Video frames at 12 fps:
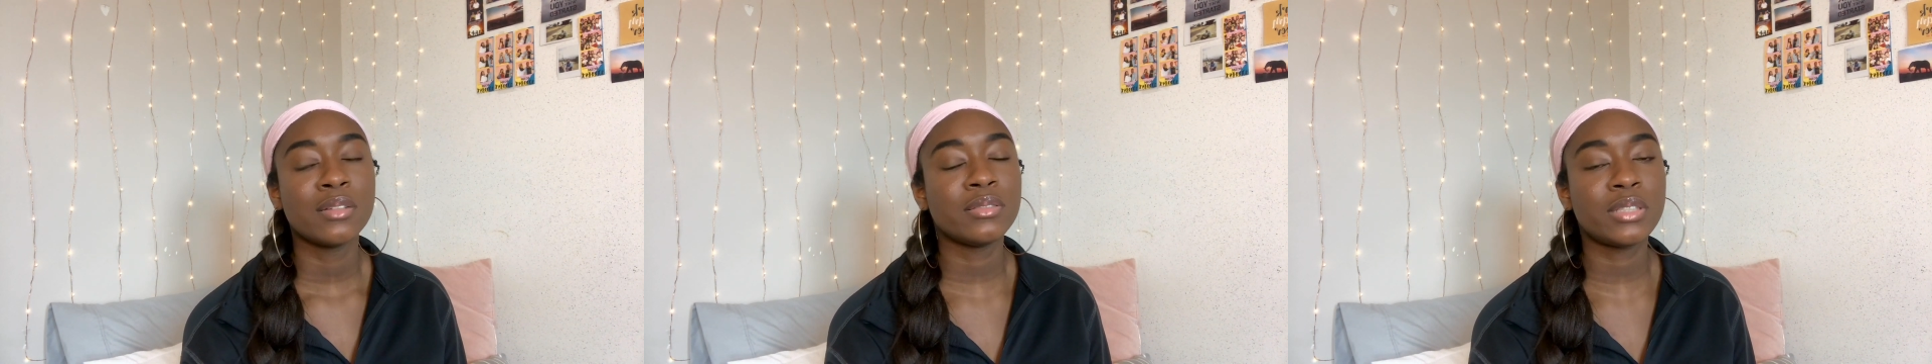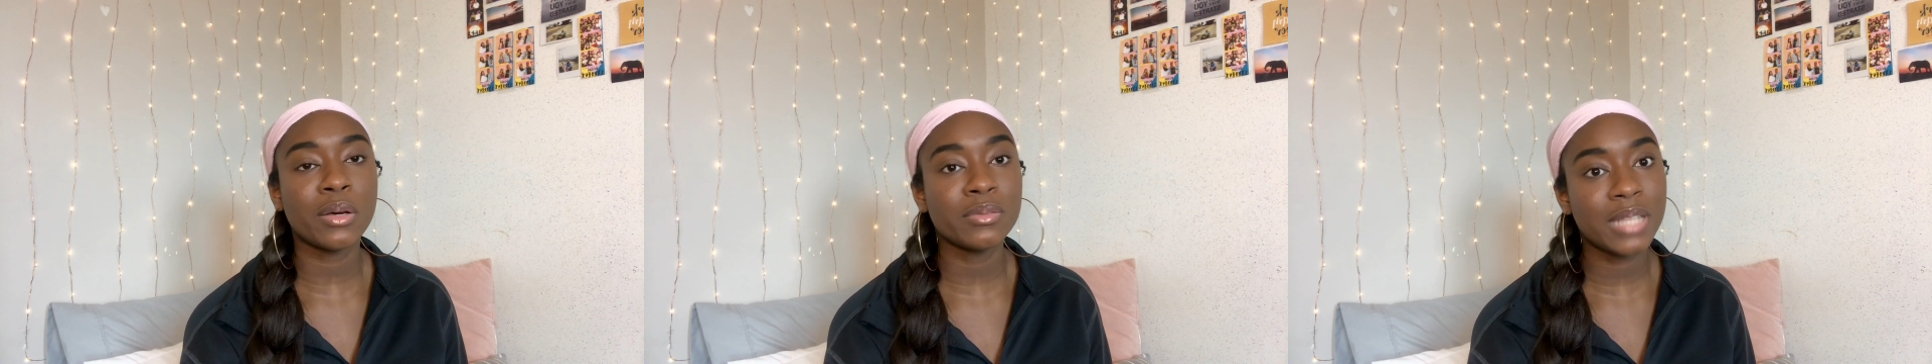
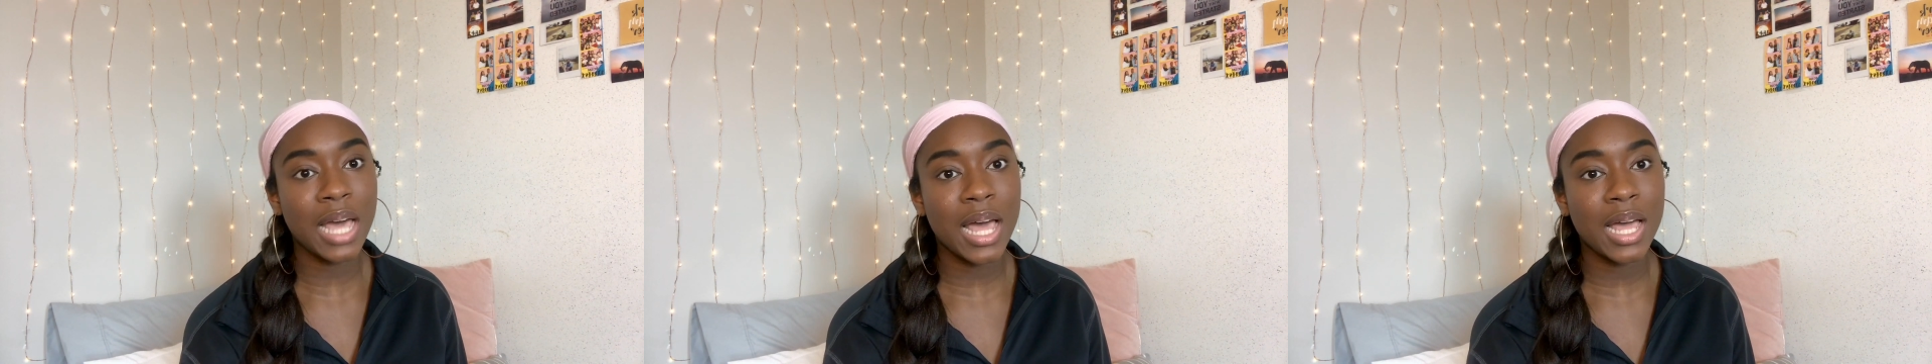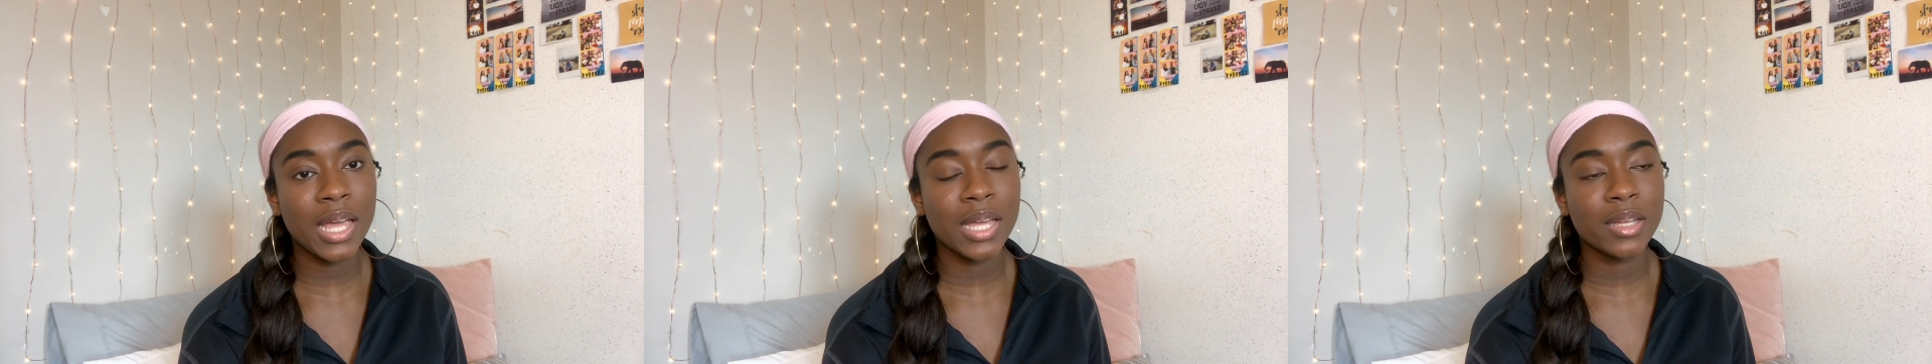Don't
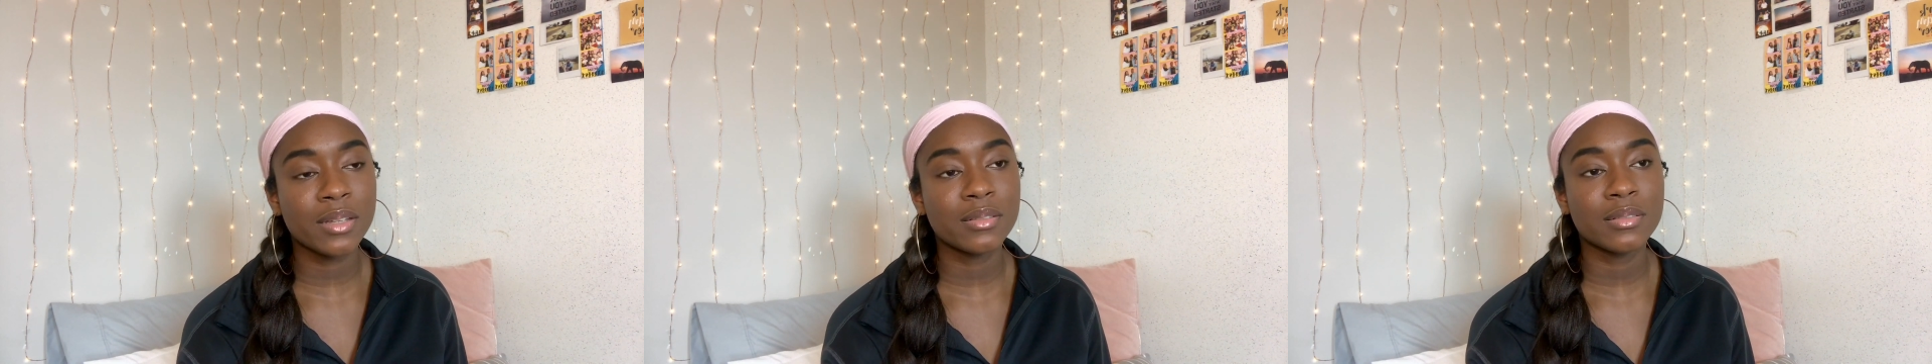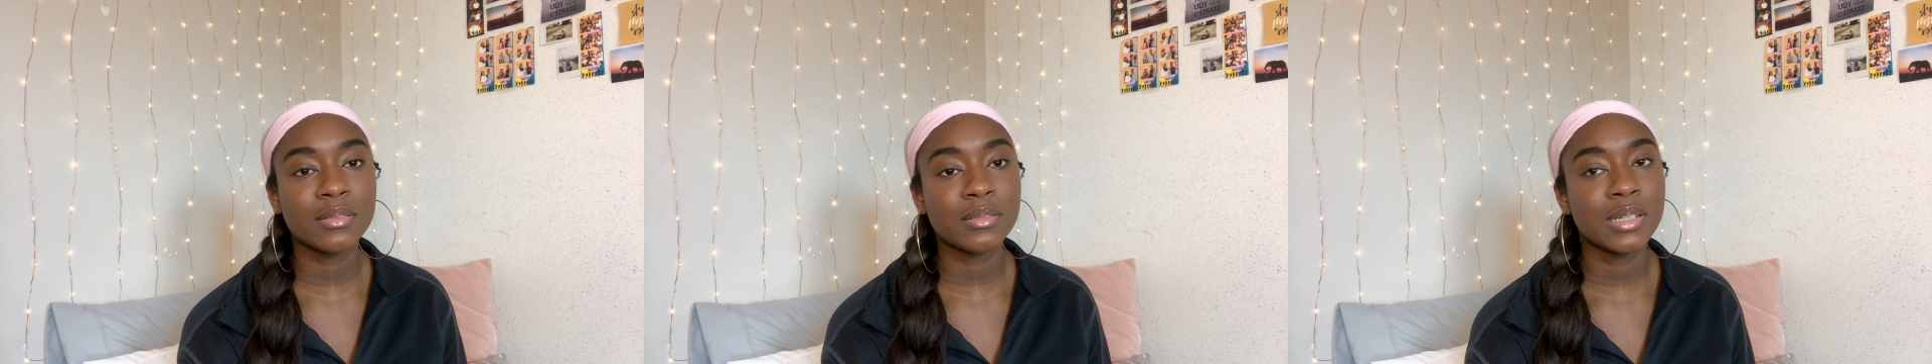die.
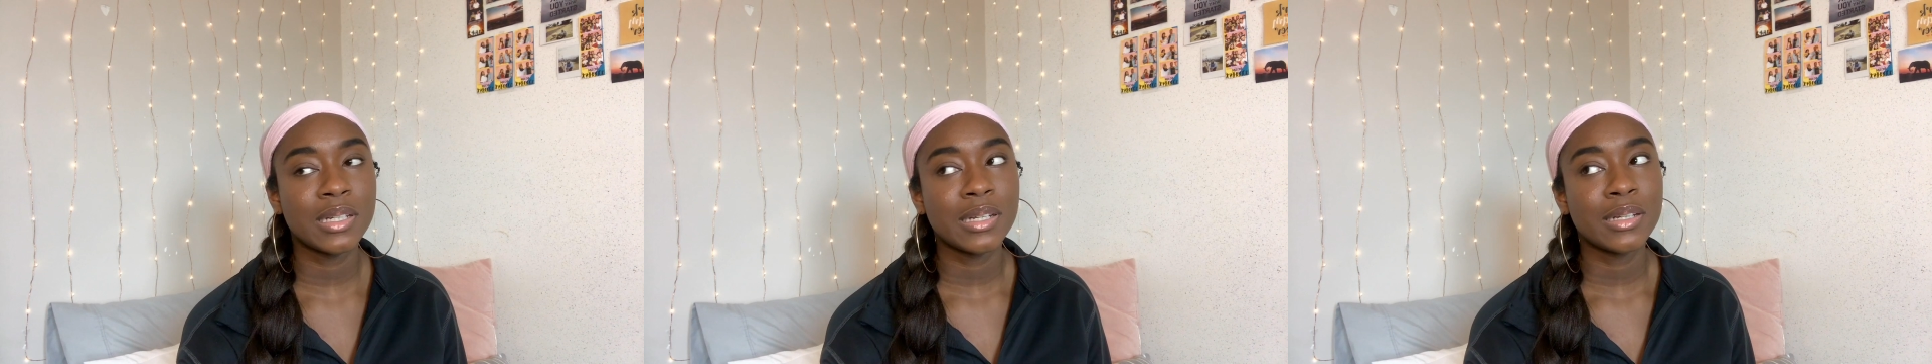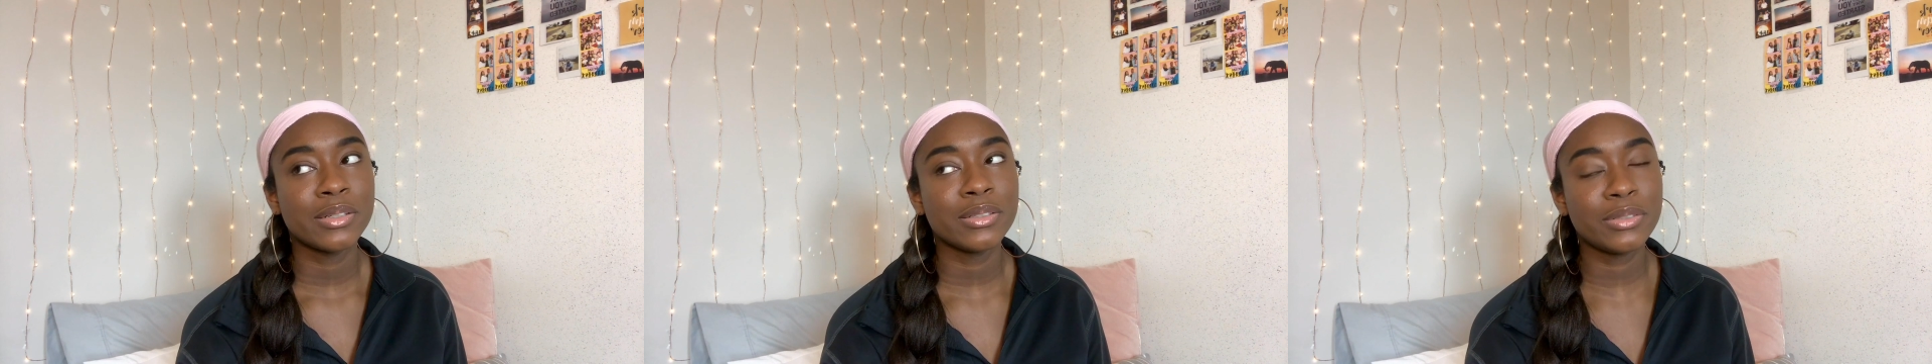
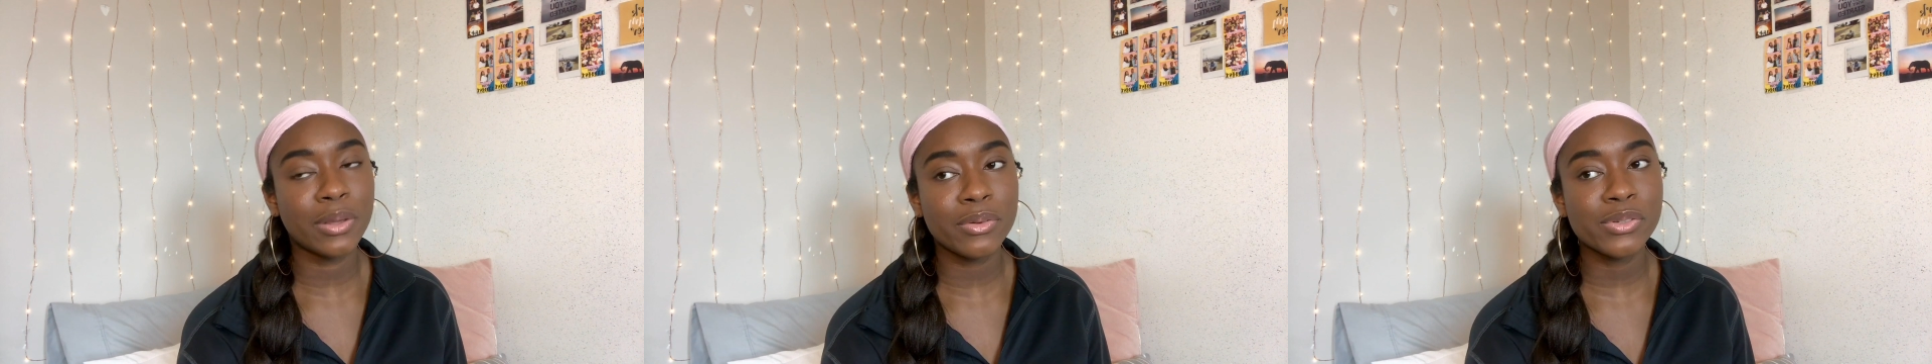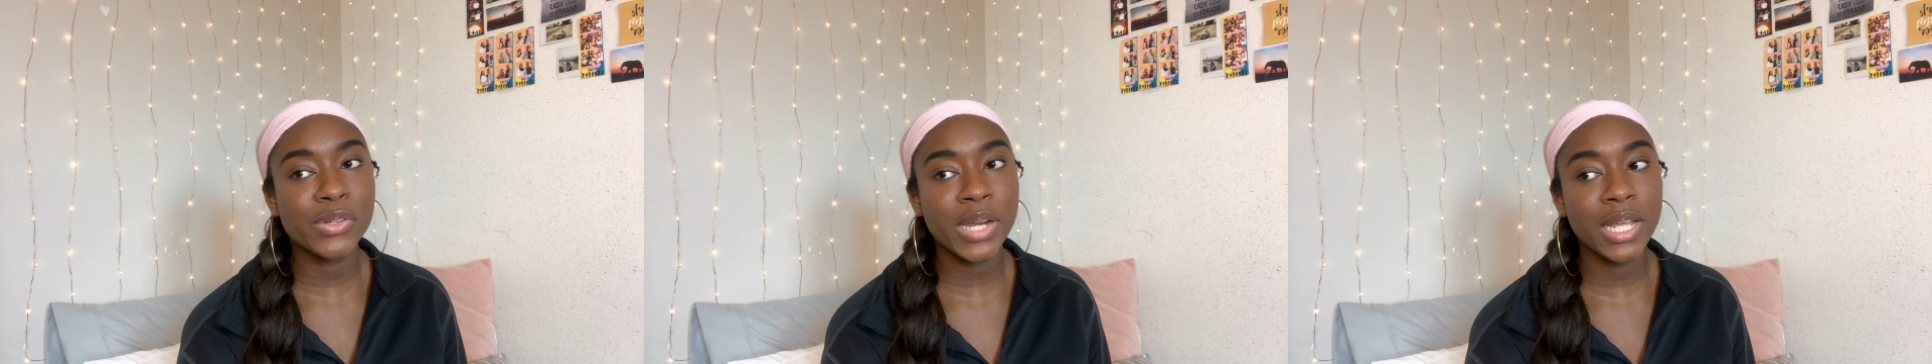
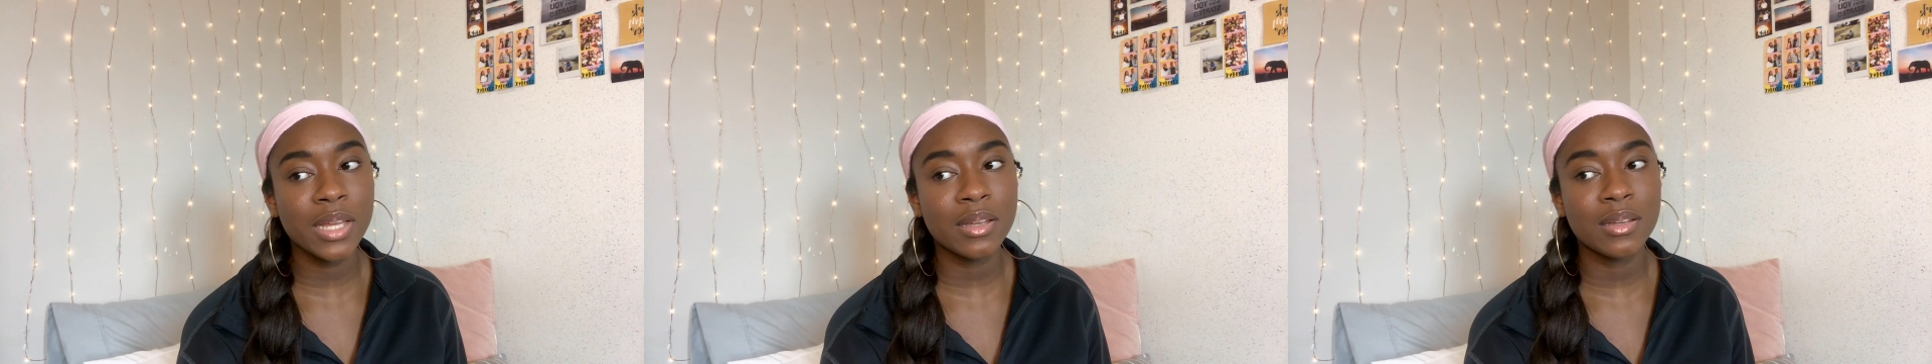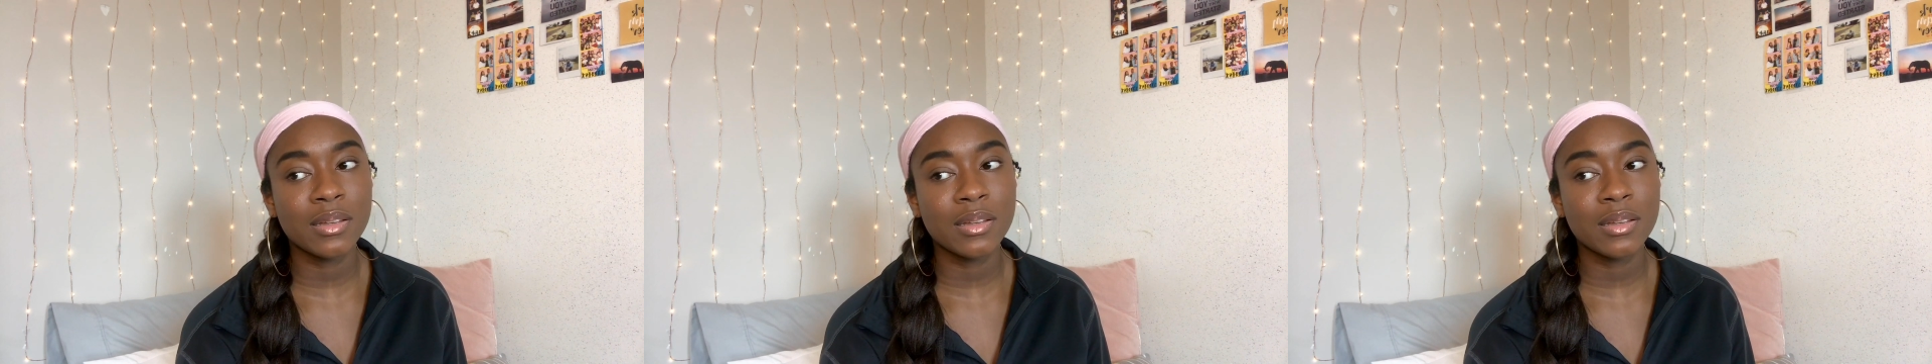Don't drink